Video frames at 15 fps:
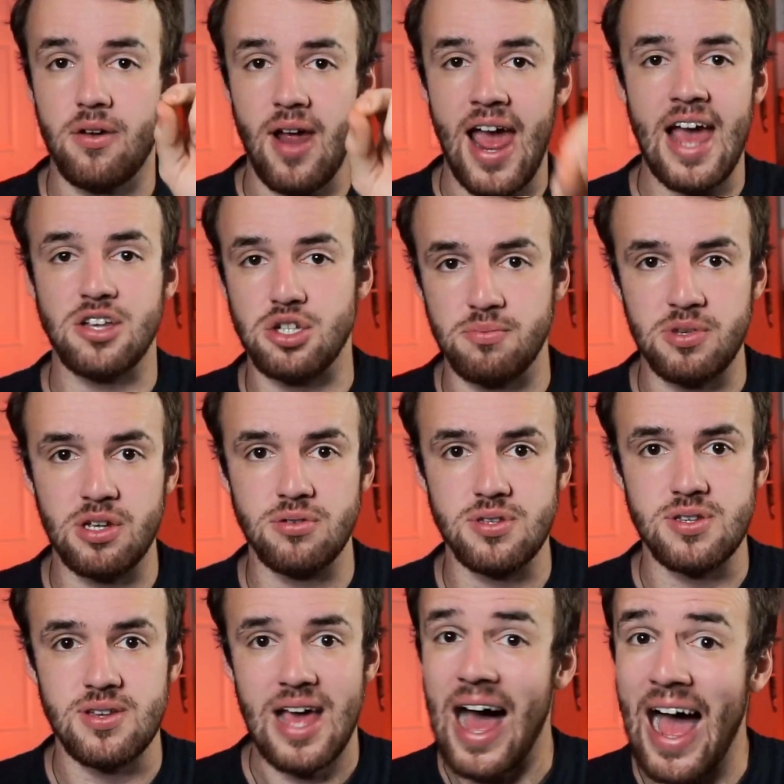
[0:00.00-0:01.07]
They're
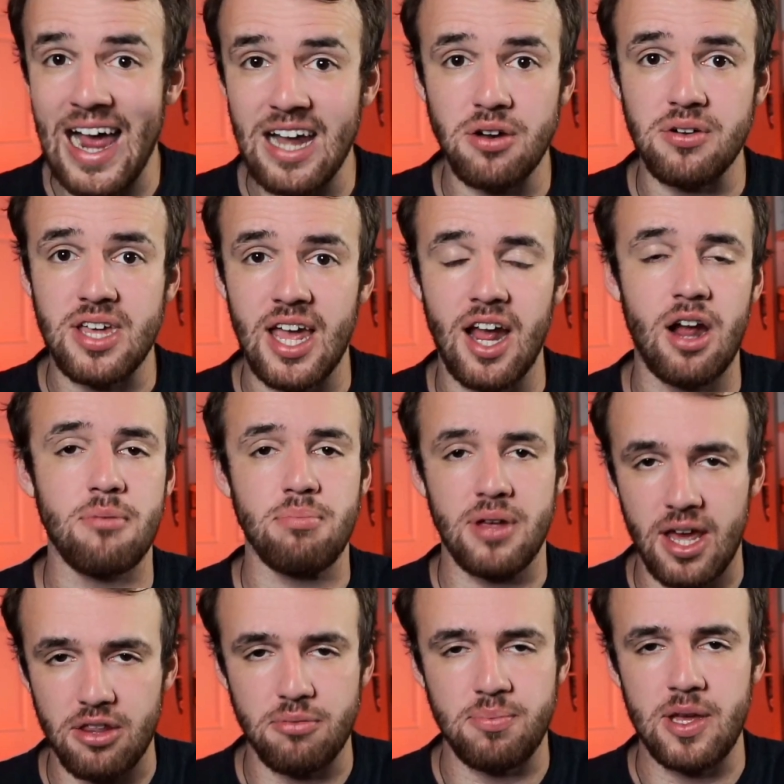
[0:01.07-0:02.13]
attributes. I don't care,
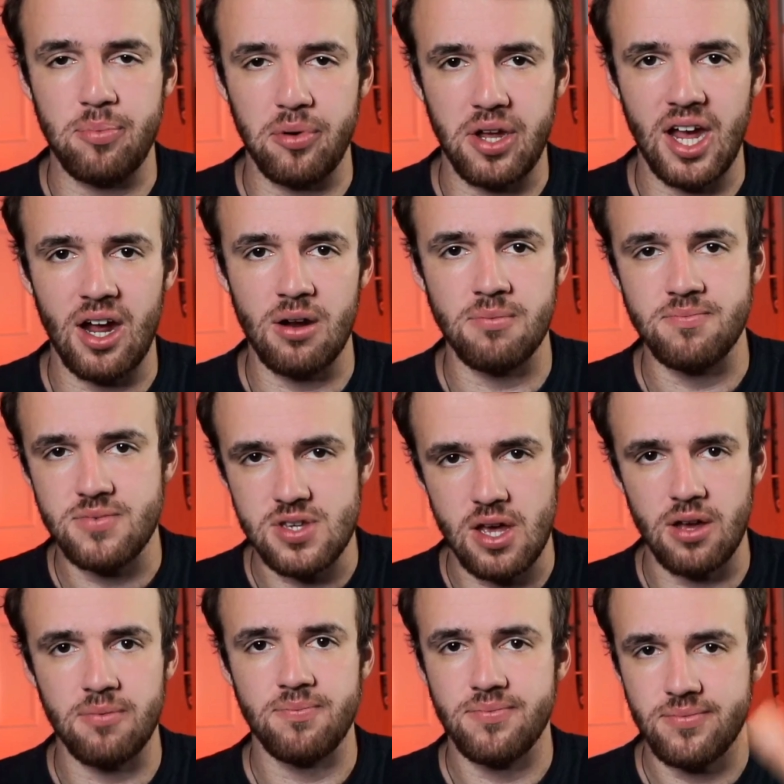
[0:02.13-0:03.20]
but other people care.
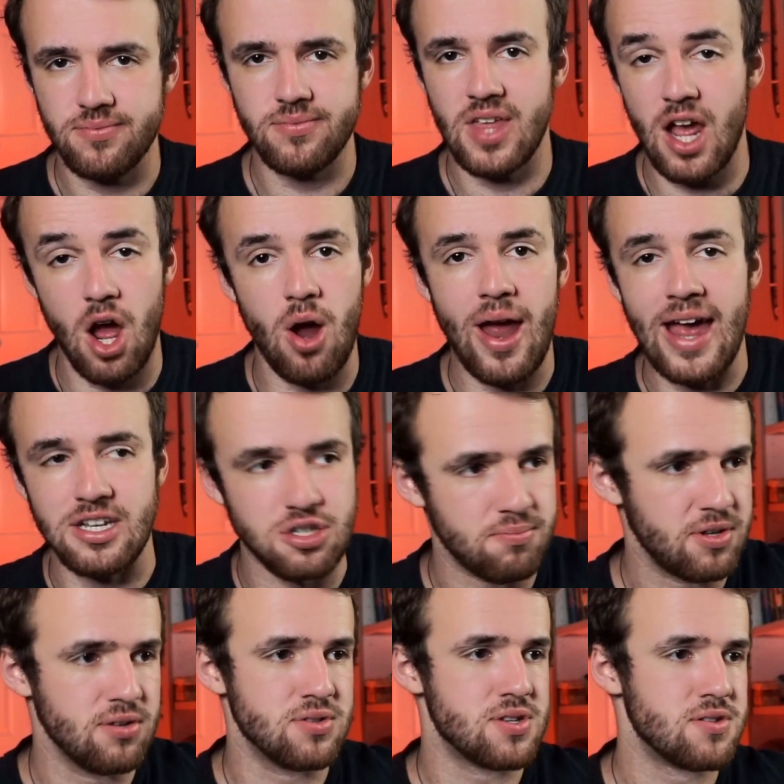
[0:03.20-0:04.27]
So they are
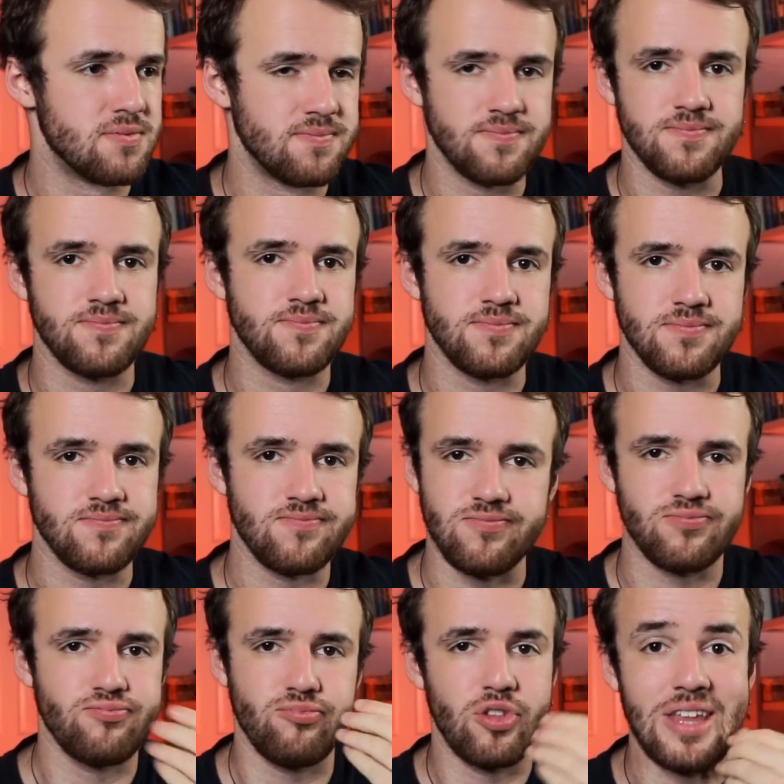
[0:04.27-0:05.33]
attributes.
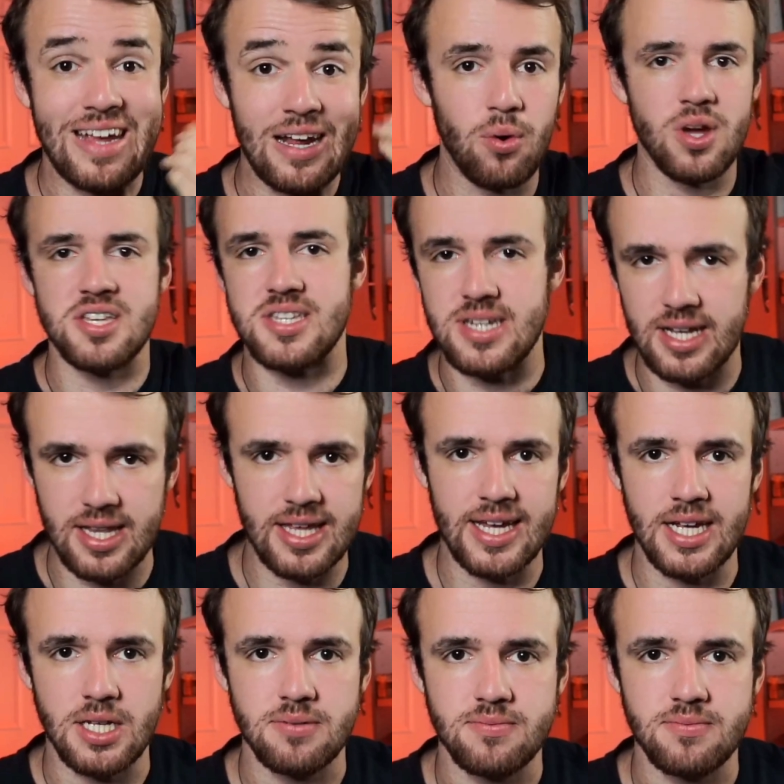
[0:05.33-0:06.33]
Linguistically.